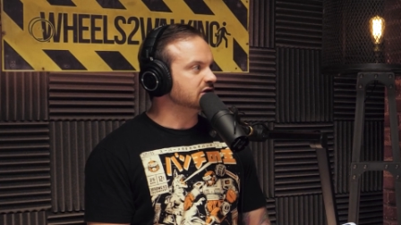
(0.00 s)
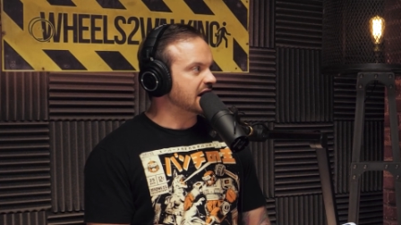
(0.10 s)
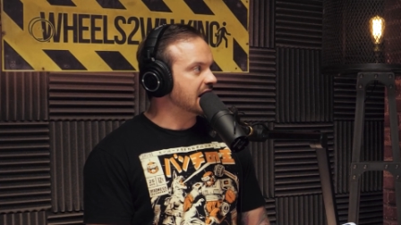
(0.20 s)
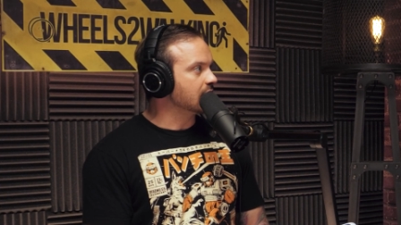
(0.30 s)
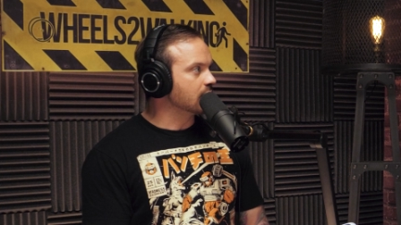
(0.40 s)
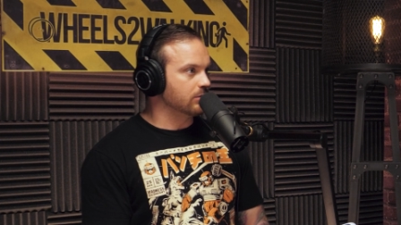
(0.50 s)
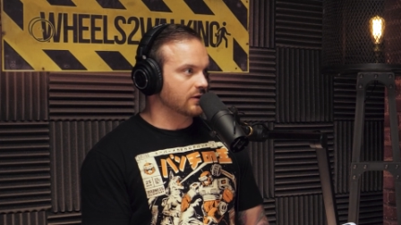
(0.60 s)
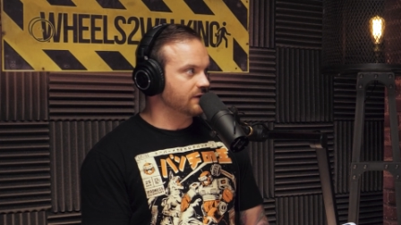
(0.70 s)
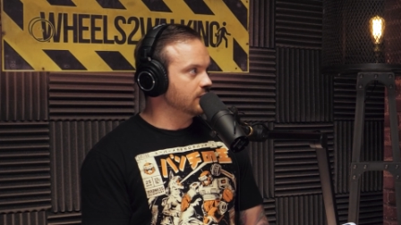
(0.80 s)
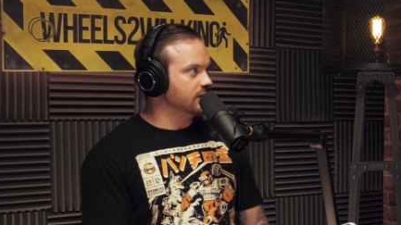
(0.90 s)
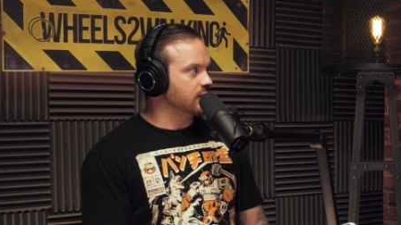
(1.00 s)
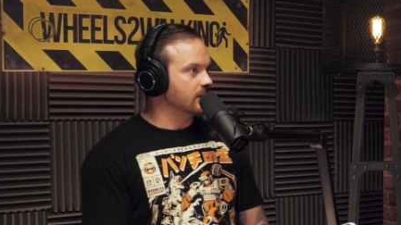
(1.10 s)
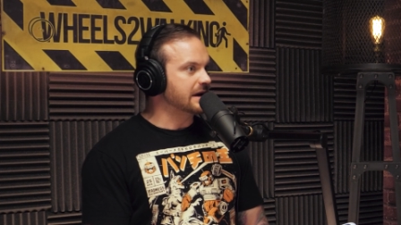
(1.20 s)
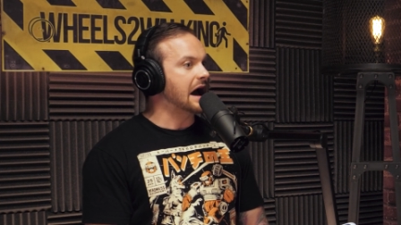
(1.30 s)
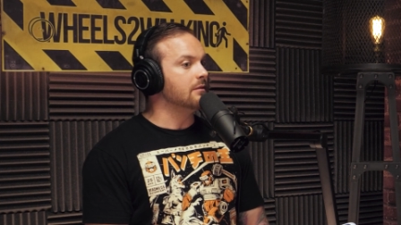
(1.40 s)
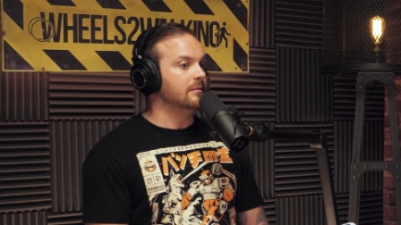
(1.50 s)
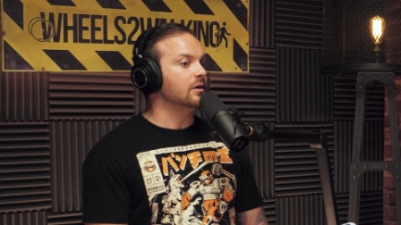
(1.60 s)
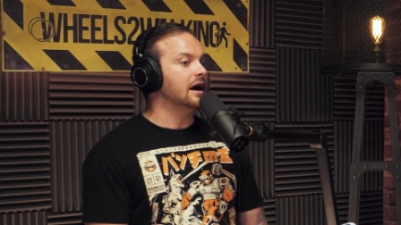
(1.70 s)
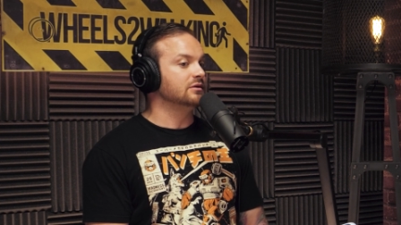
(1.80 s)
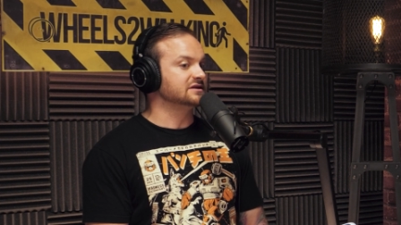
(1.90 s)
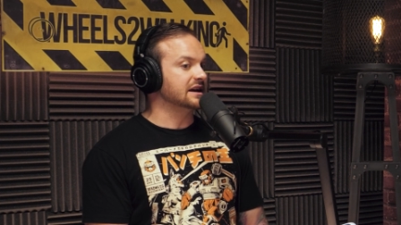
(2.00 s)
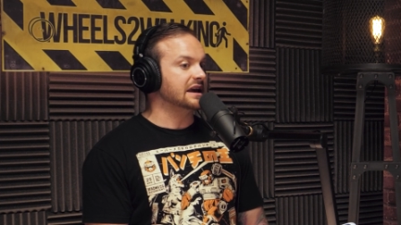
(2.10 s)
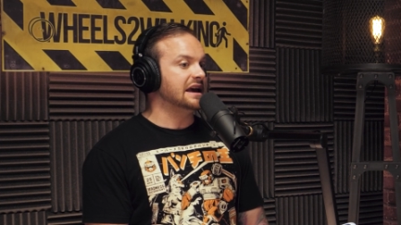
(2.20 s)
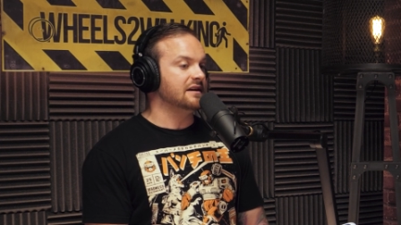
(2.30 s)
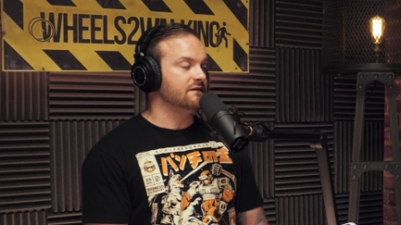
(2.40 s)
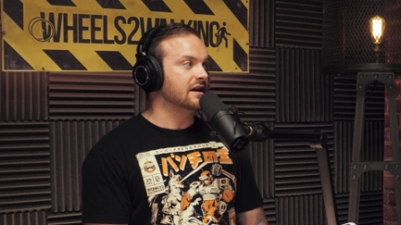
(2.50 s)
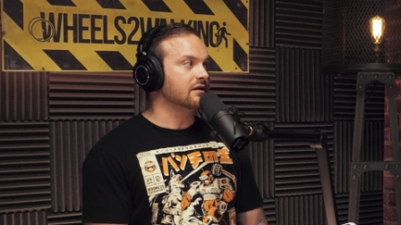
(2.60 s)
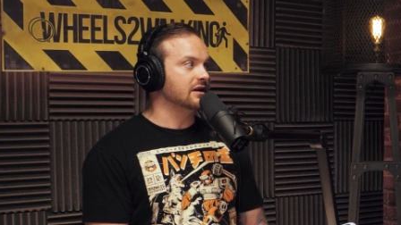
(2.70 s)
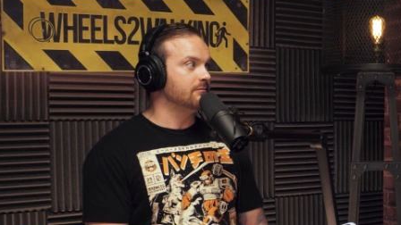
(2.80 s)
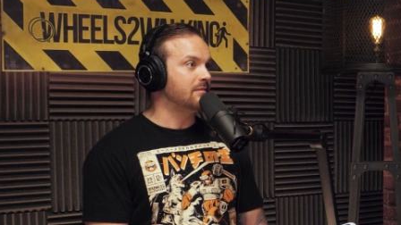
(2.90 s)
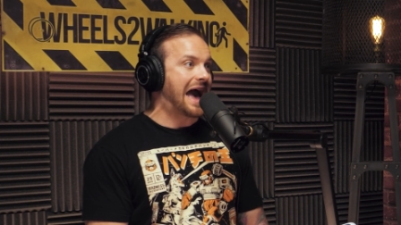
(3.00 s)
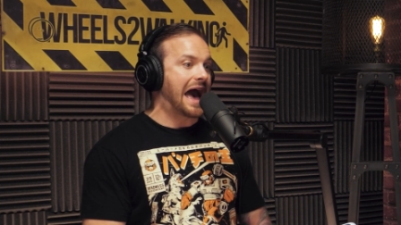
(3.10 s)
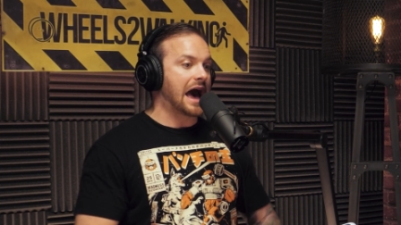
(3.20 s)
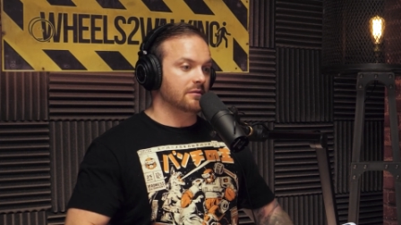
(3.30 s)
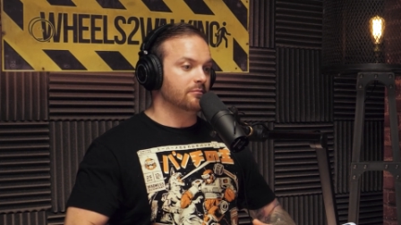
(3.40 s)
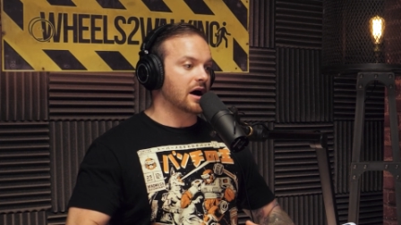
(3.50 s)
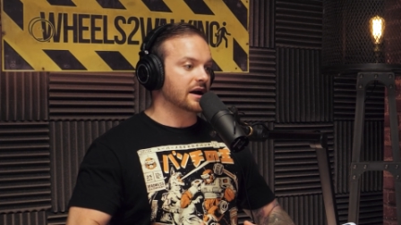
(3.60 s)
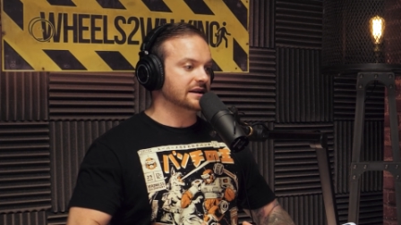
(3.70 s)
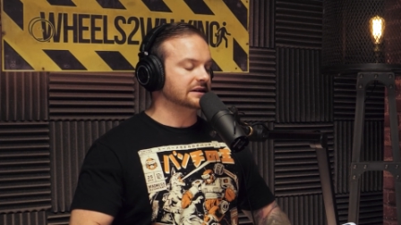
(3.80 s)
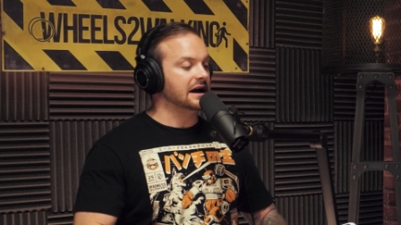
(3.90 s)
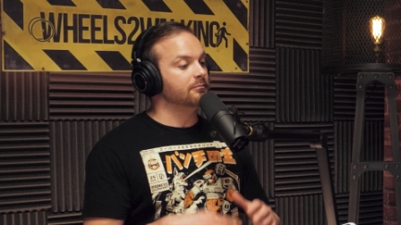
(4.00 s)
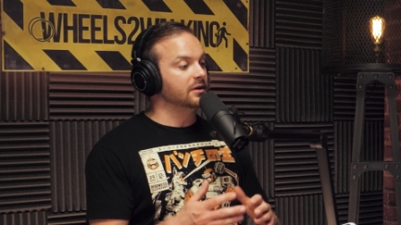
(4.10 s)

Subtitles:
terrible food for me. And I remember I was like in a very bad body type,